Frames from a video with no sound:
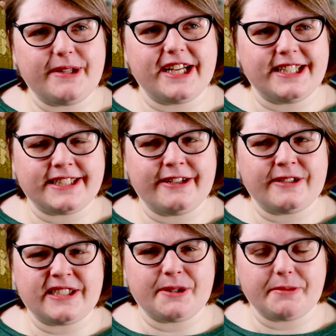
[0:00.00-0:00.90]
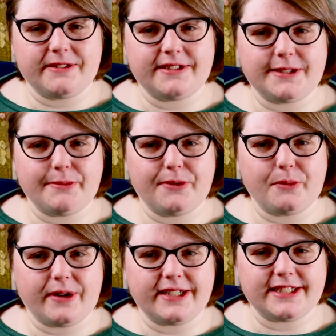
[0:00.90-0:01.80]
something else I learned how to pronounce this
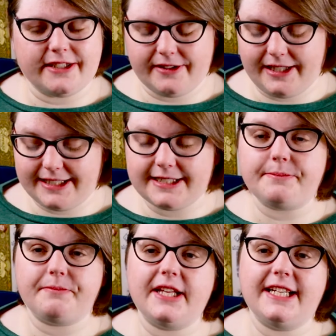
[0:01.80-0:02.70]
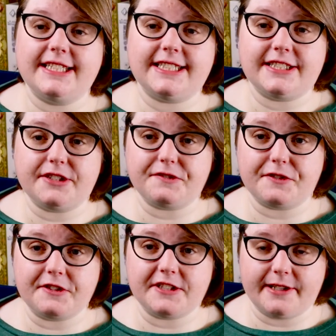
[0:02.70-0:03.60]
month. Why isn't it on the list? It is, it's just
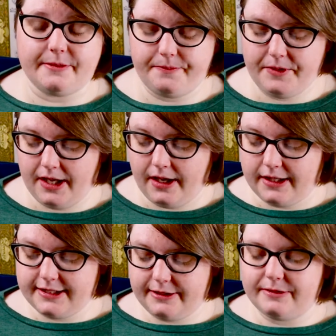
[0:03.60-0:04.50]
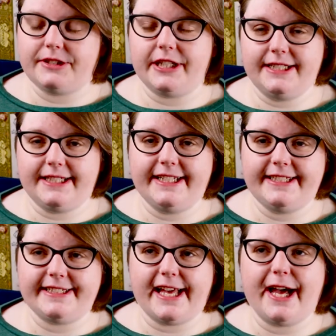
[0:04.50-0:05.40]
further down. So
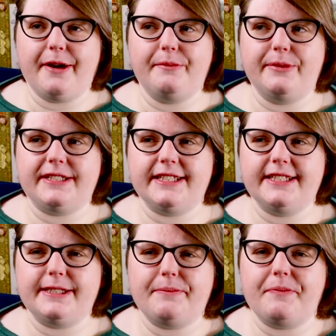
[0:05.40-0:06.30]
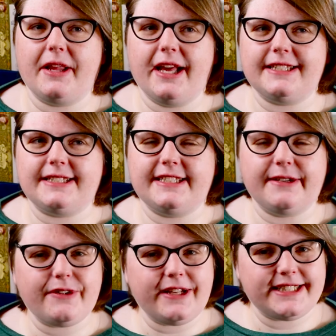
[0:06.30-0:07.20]
gentes, um, which is a
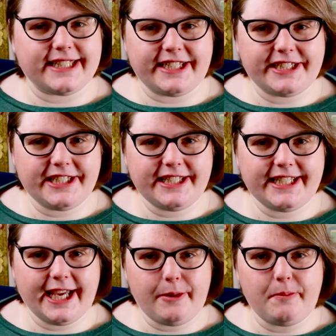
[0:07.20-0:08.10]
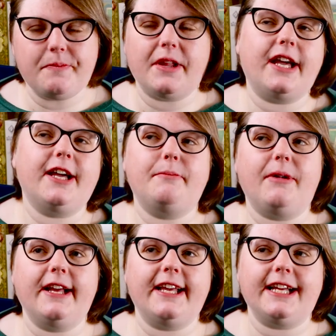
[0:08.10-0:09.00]
civilization game,
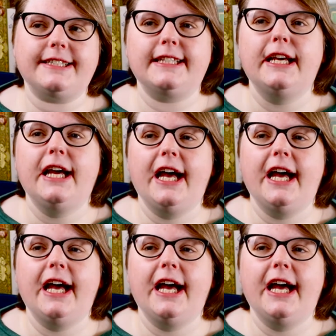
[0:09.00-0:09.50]
um, I guess.